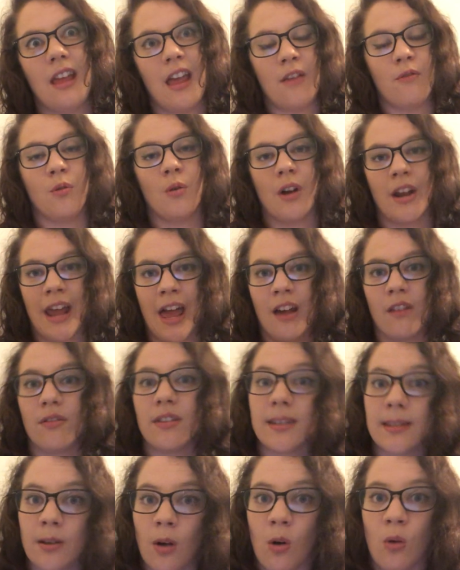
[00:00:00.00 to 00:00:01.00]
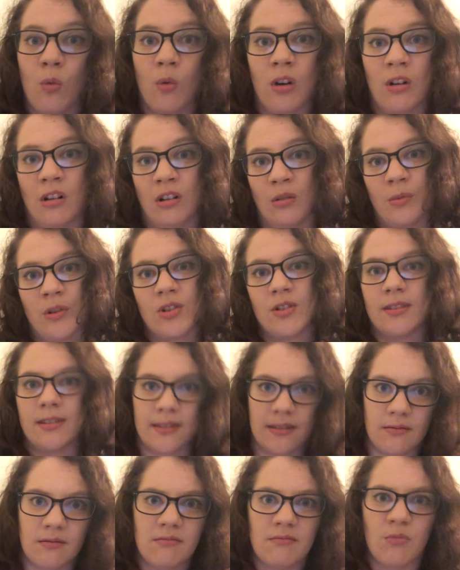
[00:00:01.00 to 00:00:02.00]
everyone out of the Soul World, which
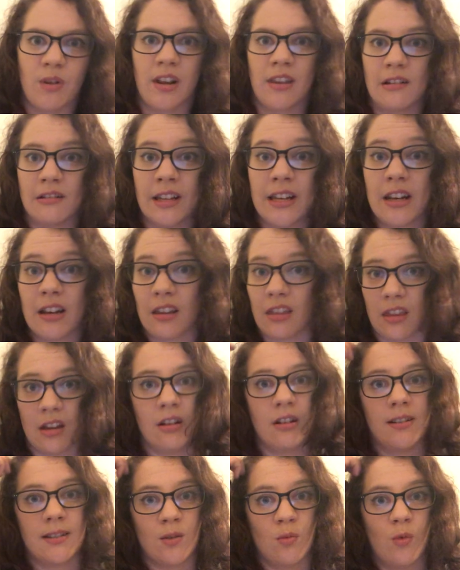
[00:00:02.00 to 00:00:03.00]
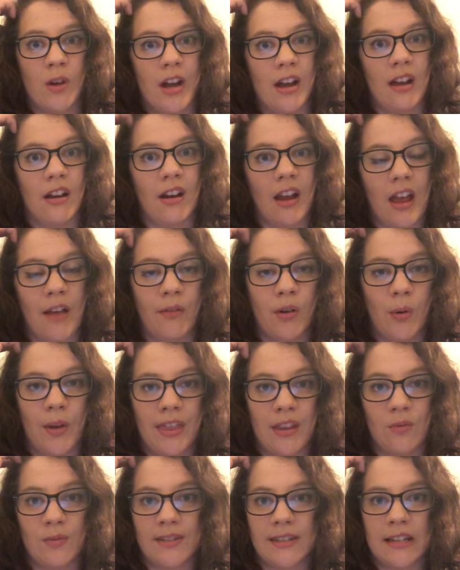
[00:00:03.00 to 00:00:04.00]
is one of the leading theories on where everyone
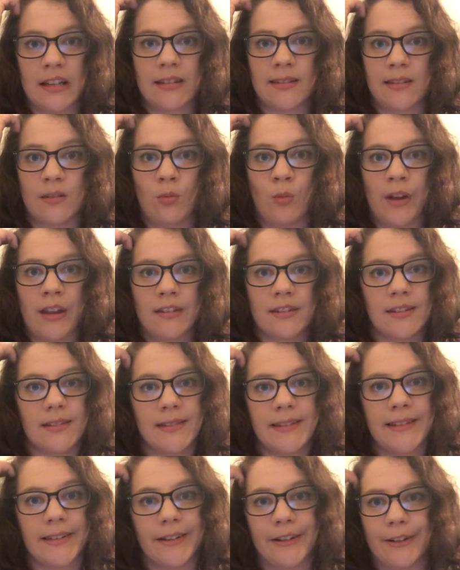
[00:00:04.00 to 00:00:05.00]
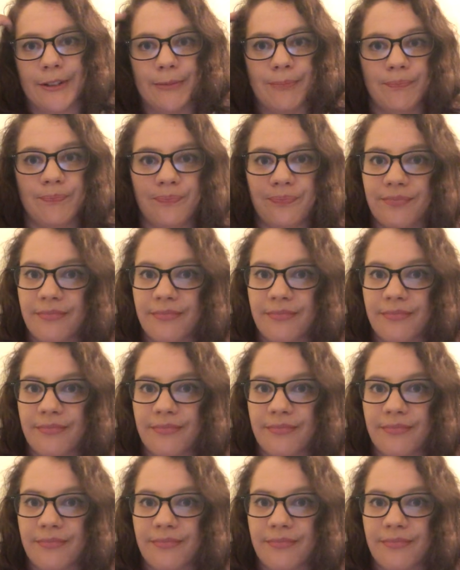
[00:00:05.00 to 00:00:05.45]
that was dusted went. So,